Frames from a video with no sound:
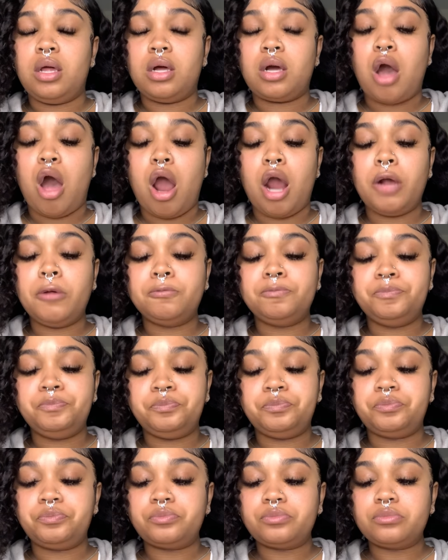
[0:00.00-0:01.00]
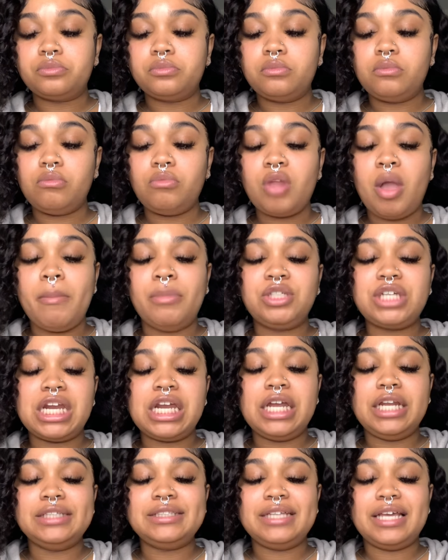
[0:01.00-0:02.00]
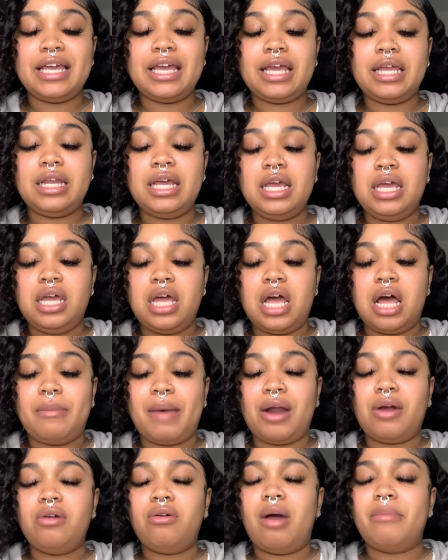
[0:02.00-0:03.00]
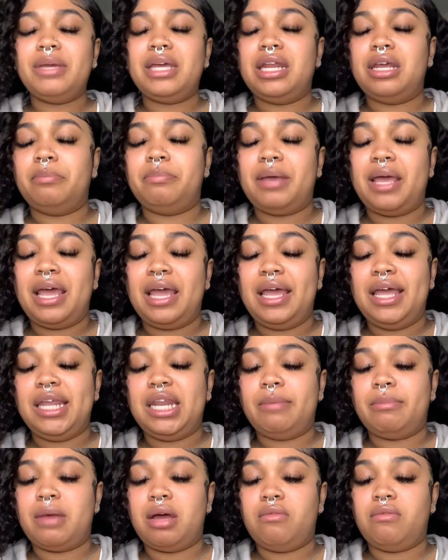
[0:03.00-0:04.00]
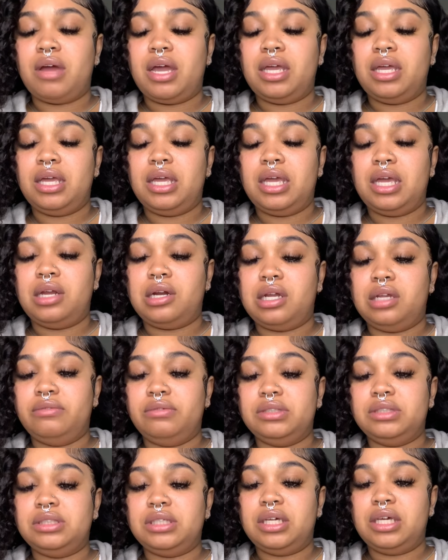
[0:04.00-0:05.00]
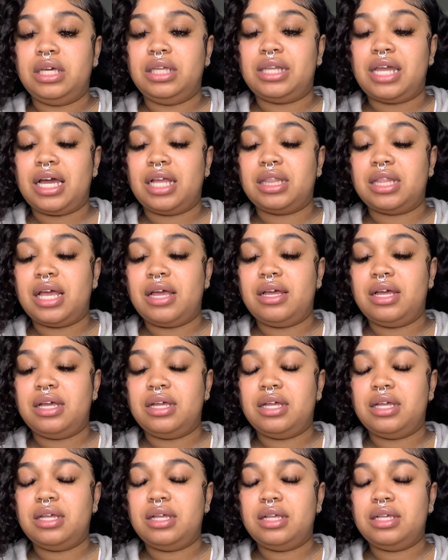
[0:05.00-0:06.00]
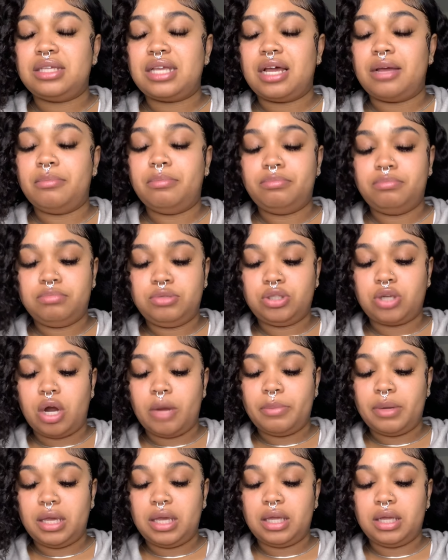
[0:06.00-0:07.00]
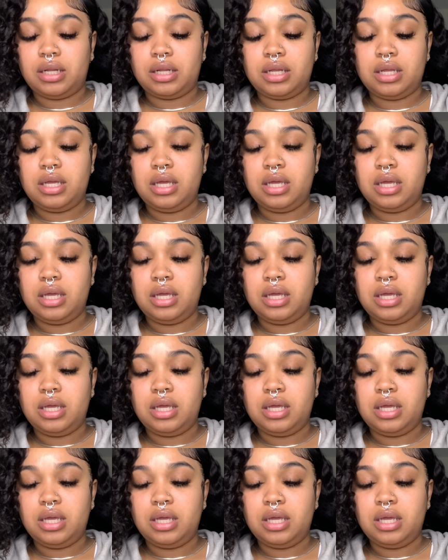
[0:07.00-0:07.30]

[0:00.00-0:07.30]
car. But you gotta understand, um, I don't know, I'm getting pain in my right hand all of a sudden, like that. Uh, it's like a sharp pain.